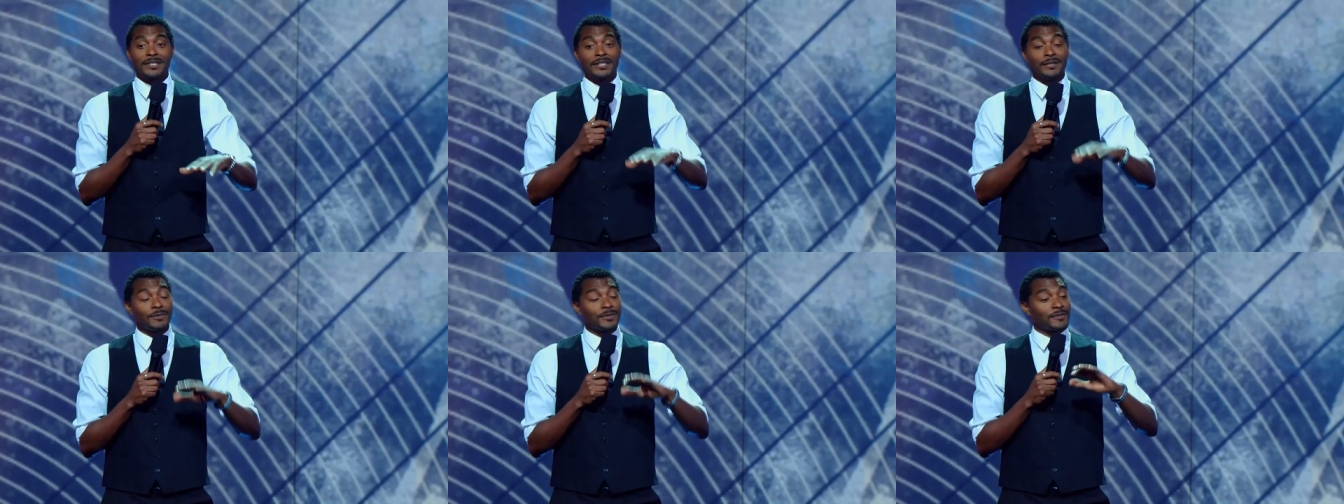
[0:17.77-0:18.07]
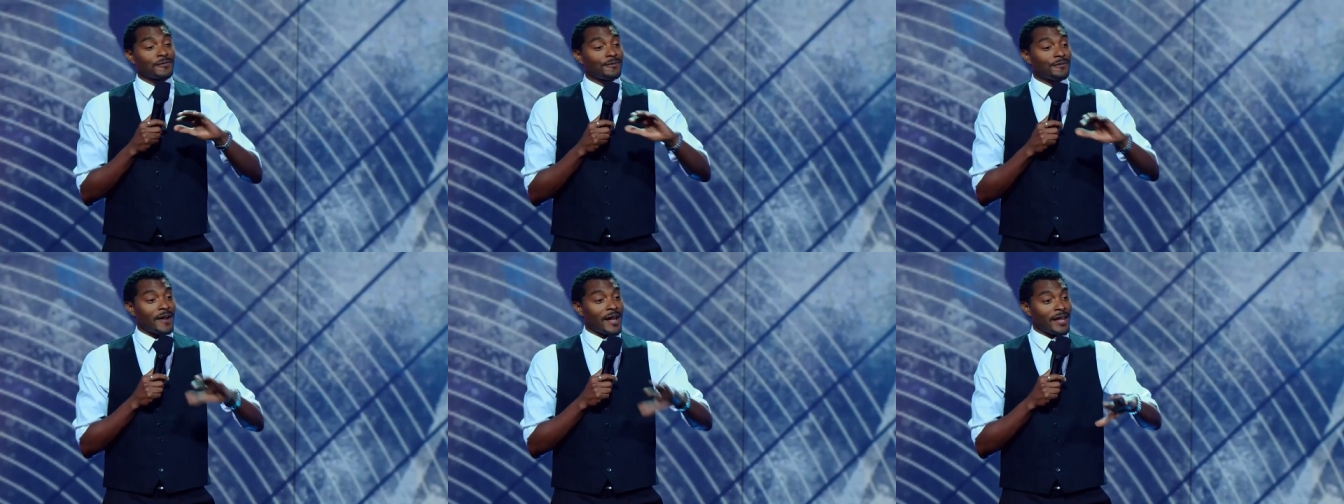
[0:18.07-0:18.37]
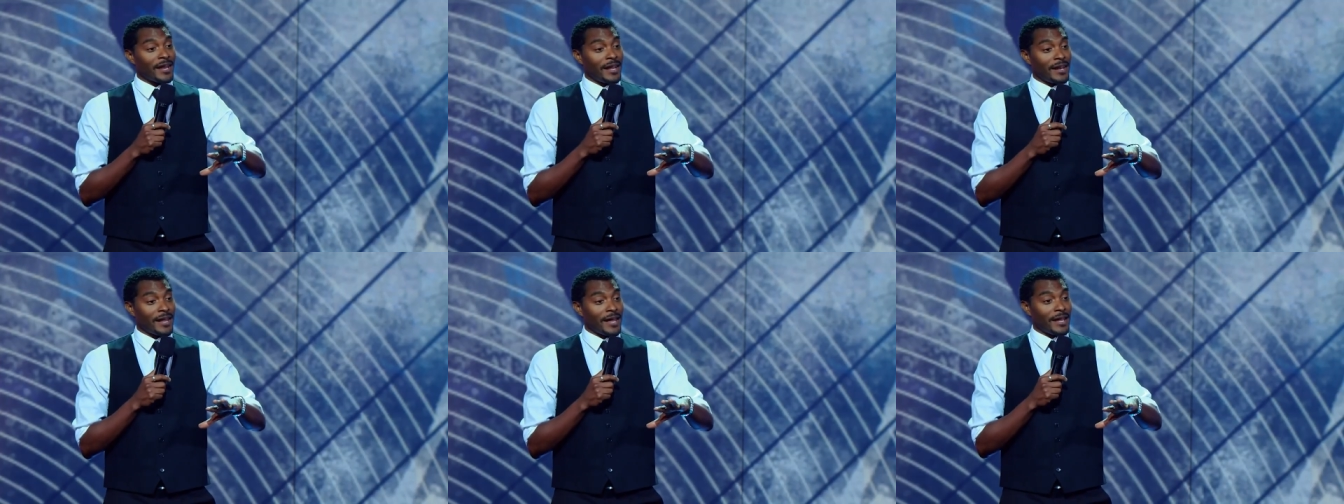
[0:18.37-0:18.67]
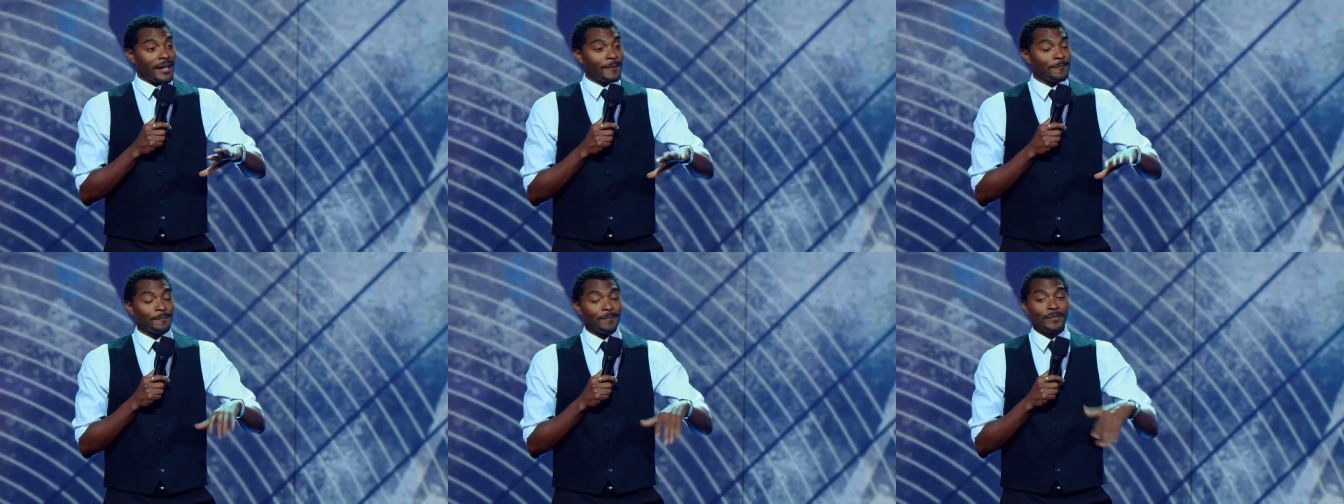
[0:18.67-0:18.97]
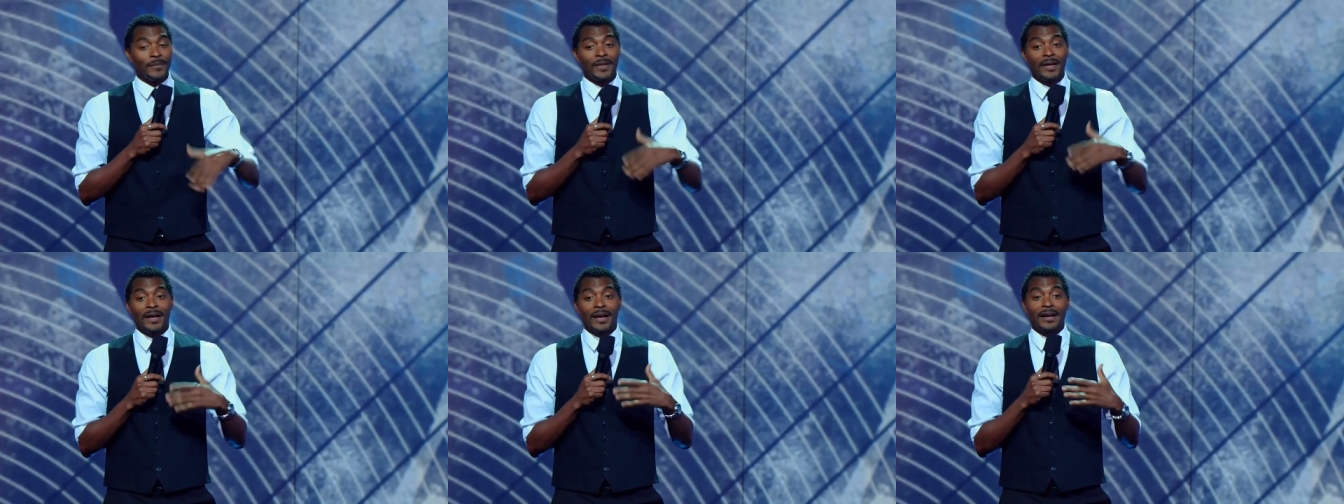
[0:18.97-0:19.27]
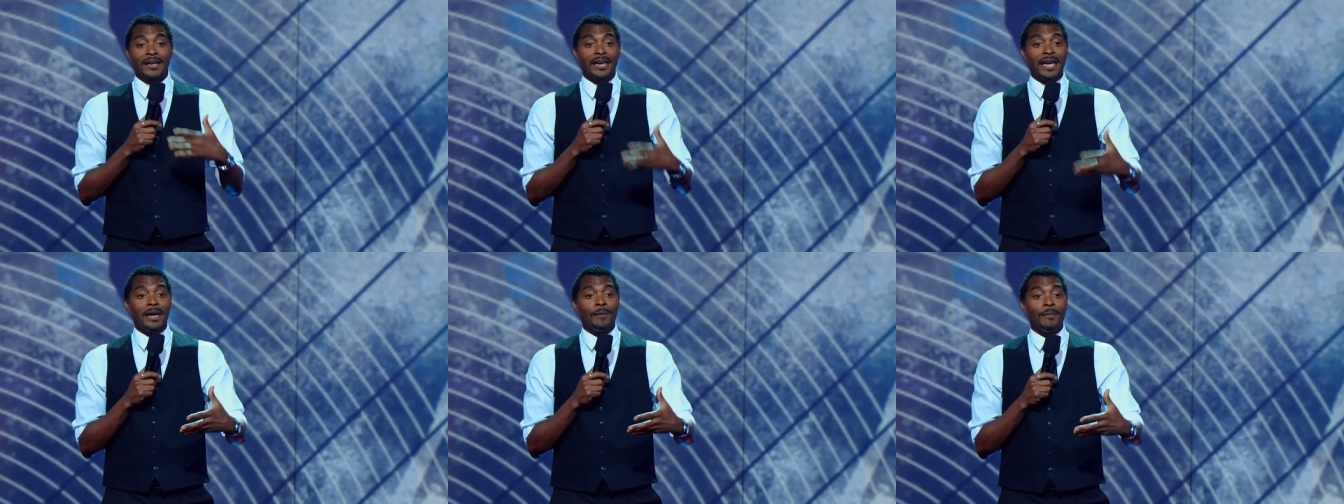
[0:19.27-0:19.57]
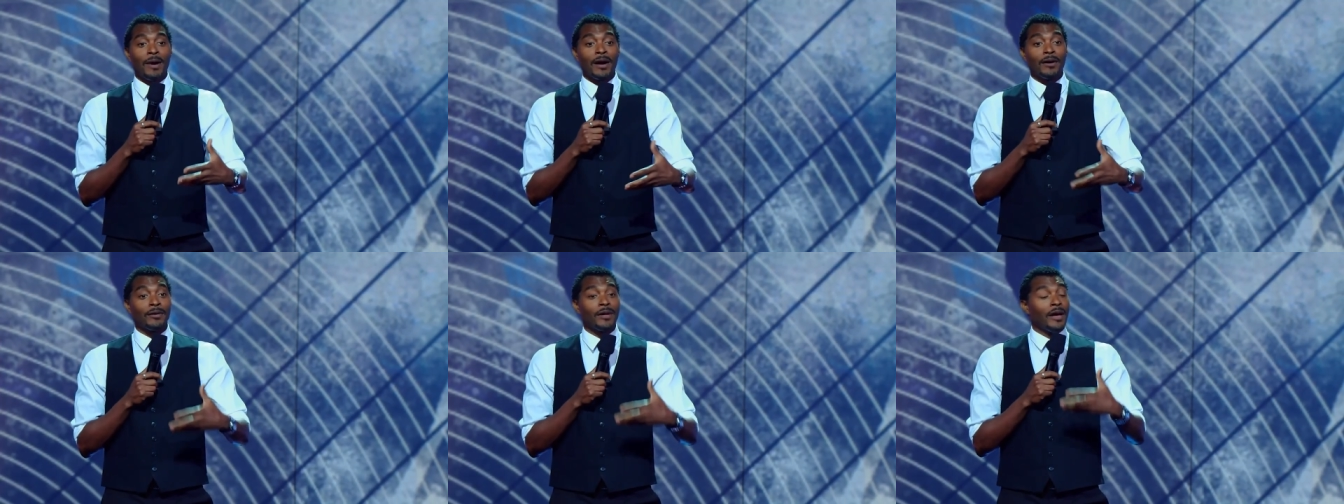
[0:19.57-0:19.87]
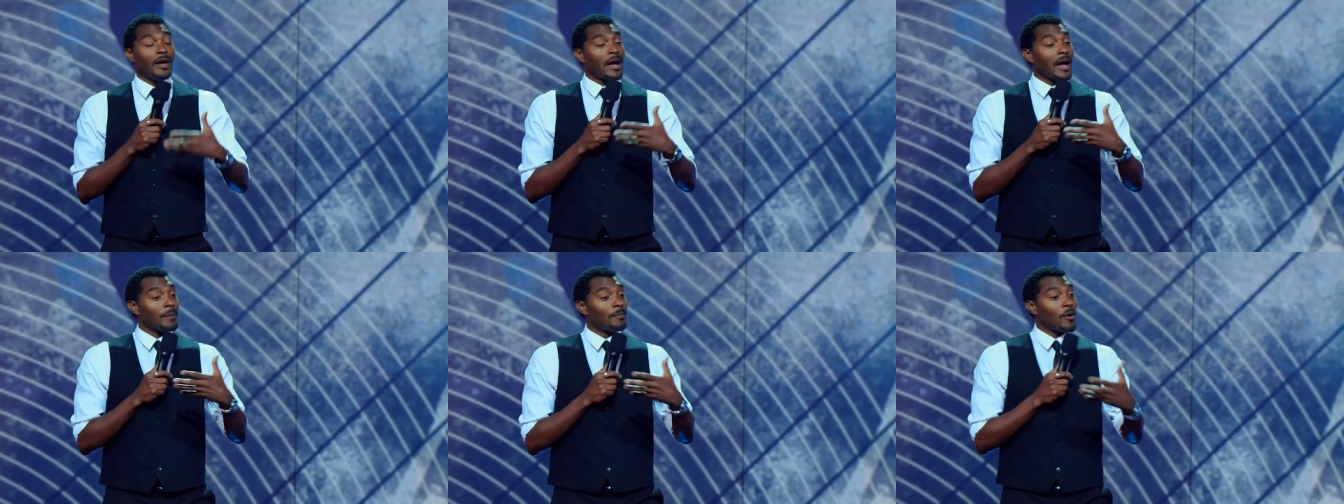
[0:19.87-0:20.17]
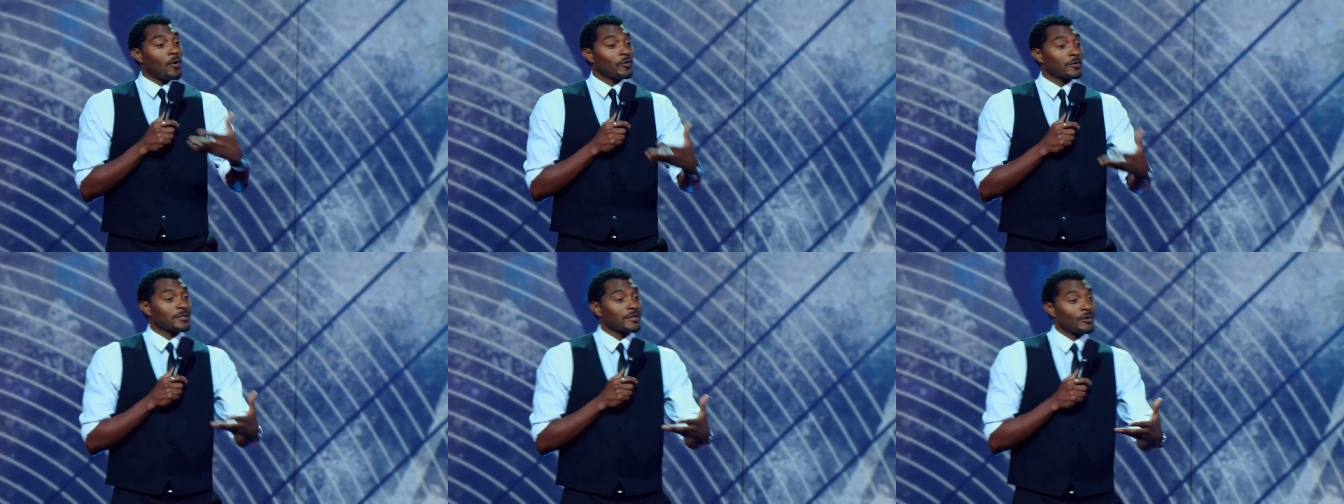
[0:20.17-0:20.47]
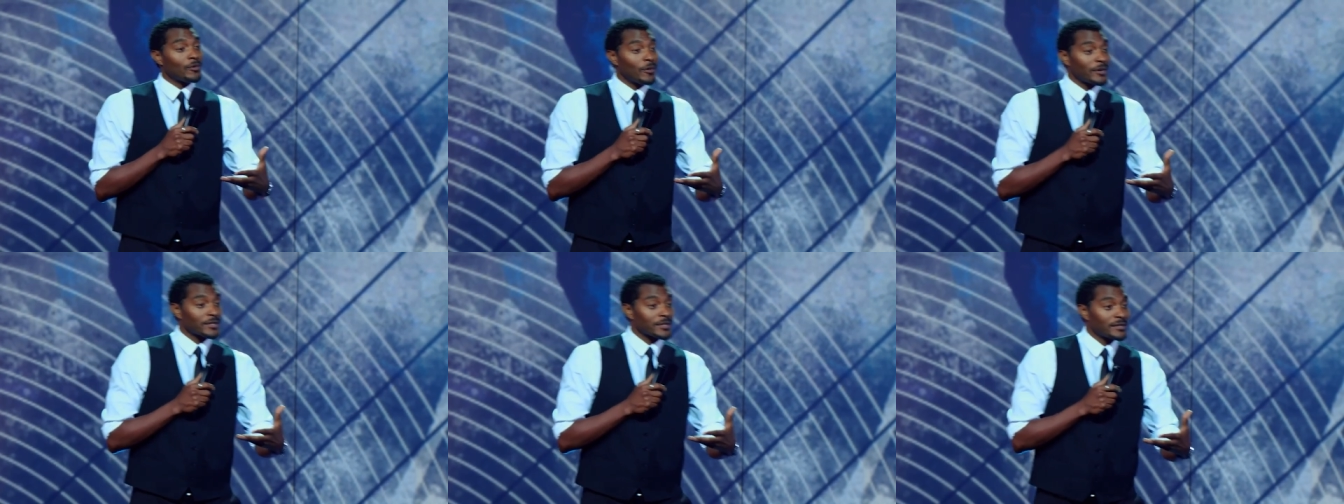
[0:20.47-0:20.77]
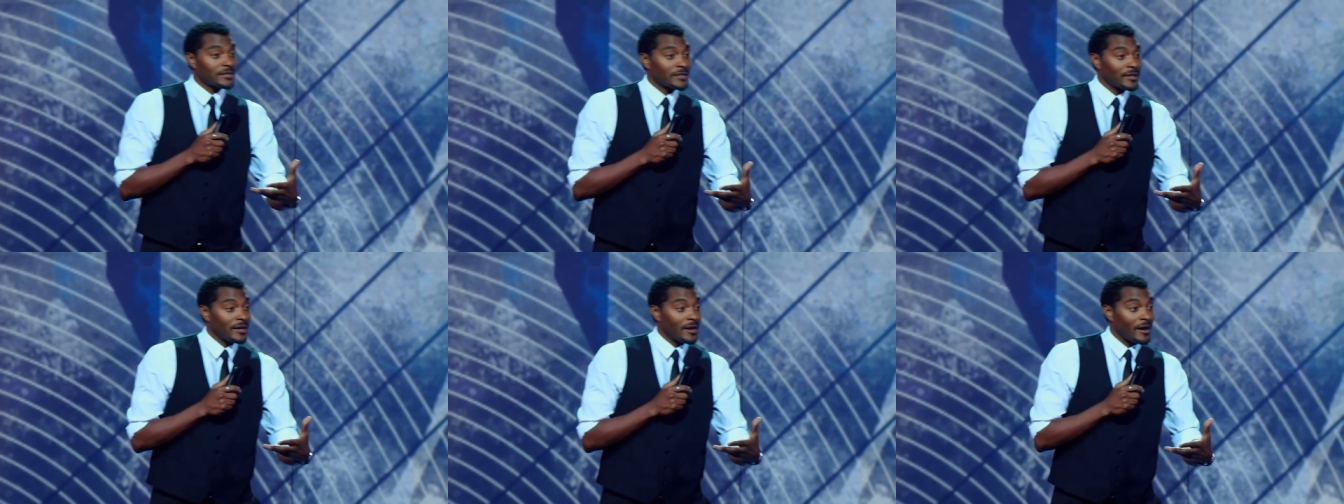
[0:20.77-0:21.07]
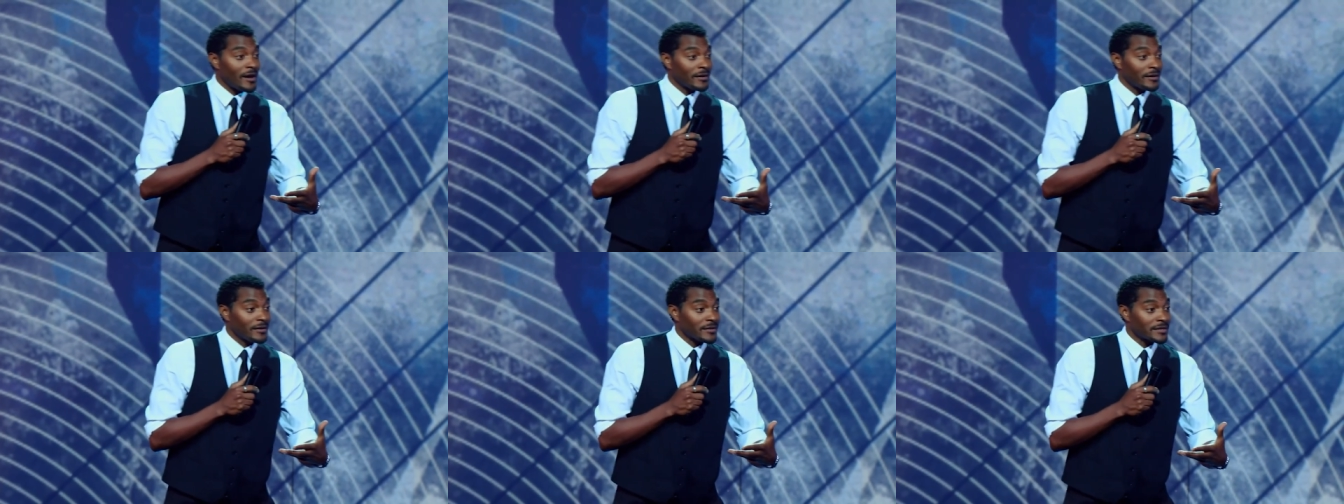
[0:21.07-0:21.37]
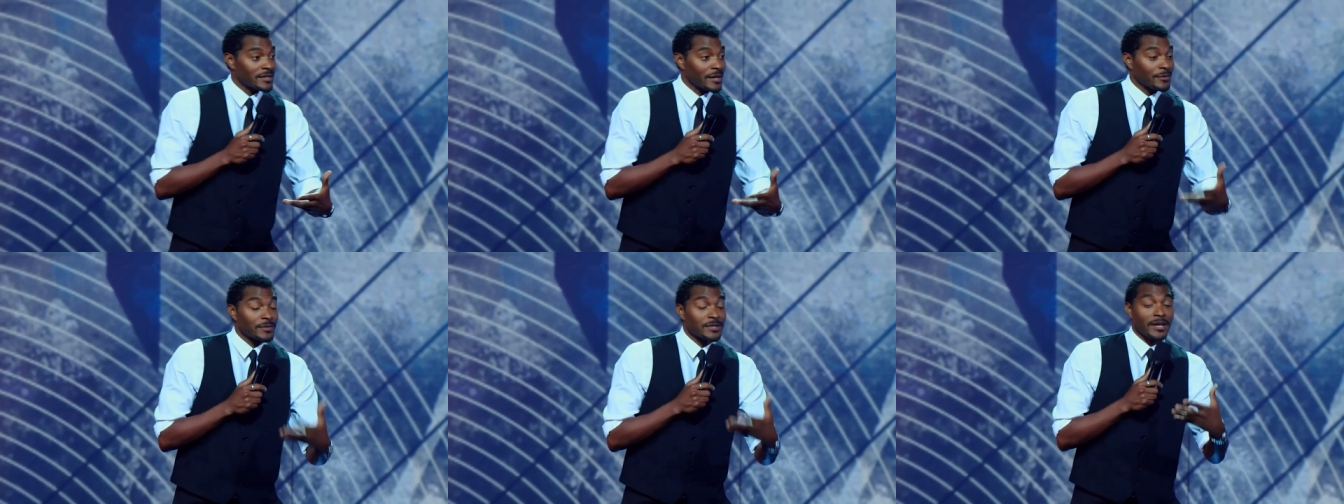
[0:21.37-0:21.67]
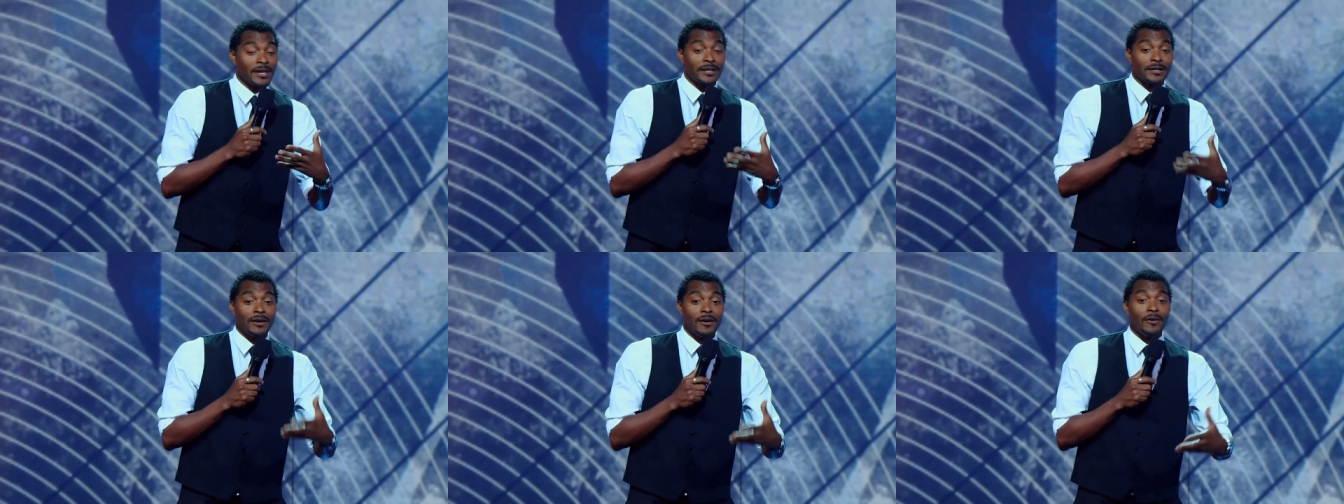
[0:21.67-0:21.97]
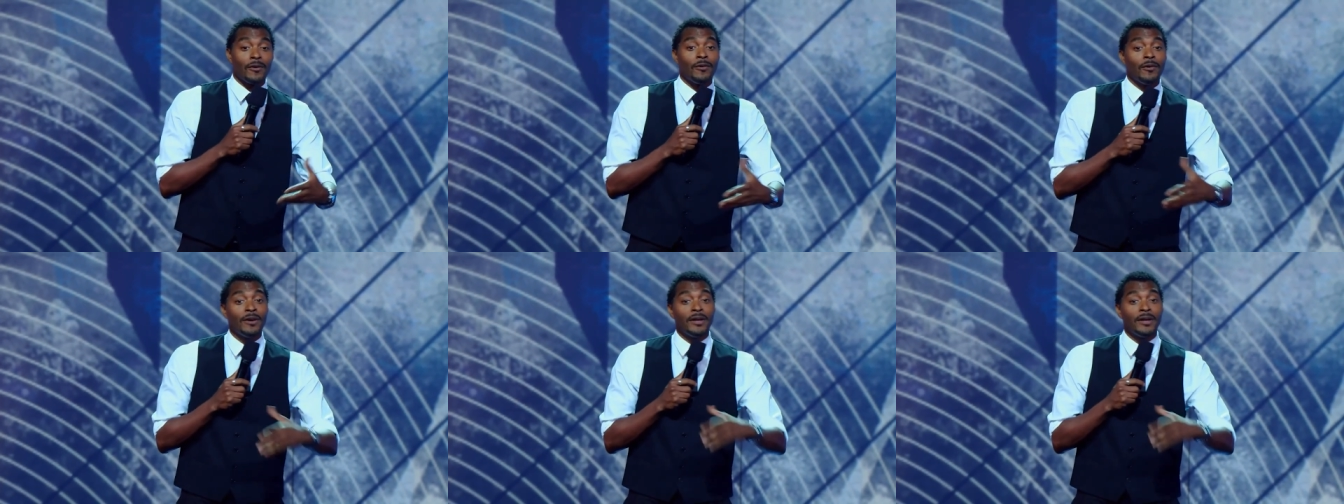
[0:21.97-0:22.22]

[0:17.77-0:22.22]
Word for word: it was a Friday night. I came out, I posed a question to the audience. I was like, yo,